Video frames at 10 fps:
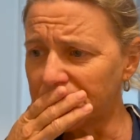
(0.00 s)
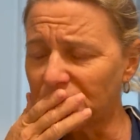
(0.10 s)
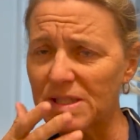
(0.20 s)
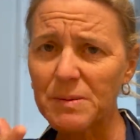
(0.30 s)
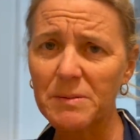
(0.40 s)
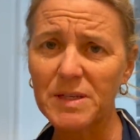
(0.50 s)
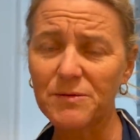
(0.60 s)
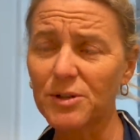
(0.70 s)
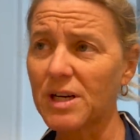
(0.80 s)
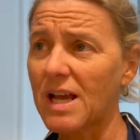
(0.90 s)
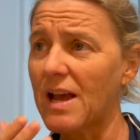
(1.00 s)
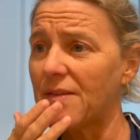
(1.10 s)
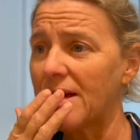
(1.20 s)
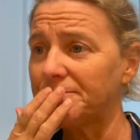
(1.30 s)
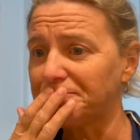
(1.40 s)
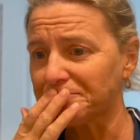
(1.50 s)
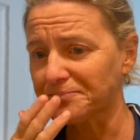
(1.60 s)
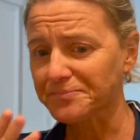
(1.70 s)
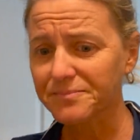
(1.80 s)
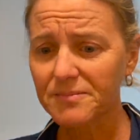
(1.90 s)
West Palm Beach, Florida, and then
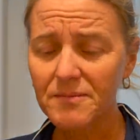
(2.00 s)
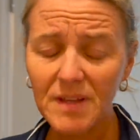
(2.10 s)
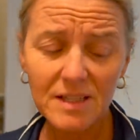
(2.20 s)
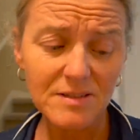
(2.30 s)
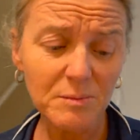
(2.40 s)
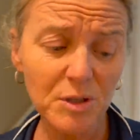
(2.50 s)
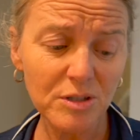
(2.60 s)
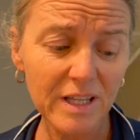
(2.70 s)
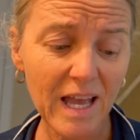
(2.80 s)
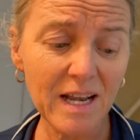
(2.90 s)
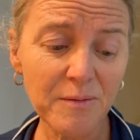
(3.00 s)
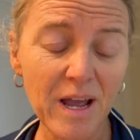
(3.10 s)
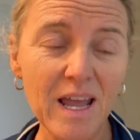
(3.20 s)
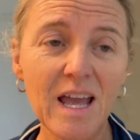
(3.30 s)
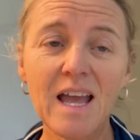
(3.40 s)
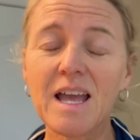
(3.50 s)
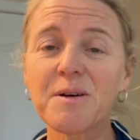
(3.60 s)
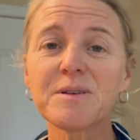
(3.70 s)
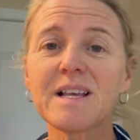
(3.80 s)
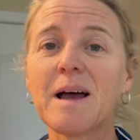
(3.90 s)
some locally. Anyway, it
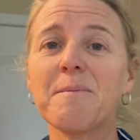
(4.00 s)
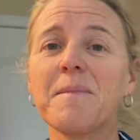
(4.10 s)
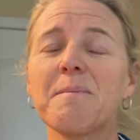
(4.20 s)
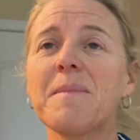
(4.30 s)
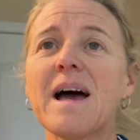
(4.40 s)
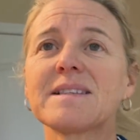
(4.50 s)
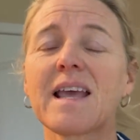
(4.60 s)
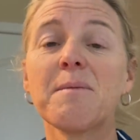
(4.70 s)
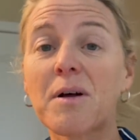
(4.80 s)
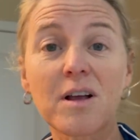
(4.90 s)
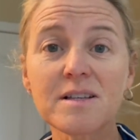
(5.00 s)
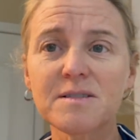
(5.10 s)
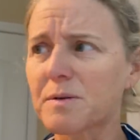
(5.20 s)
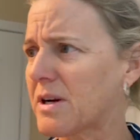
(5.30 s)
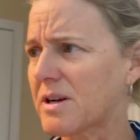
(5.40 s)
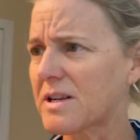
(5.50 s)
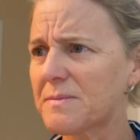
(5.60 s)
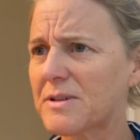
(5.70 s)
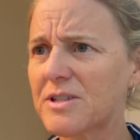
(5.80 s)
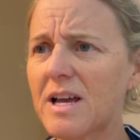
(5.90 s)
was mass cam. Our cousins were here. Did I just
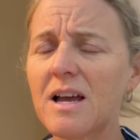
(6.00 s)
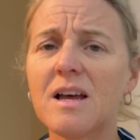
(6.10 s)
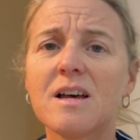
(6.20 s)
mention that?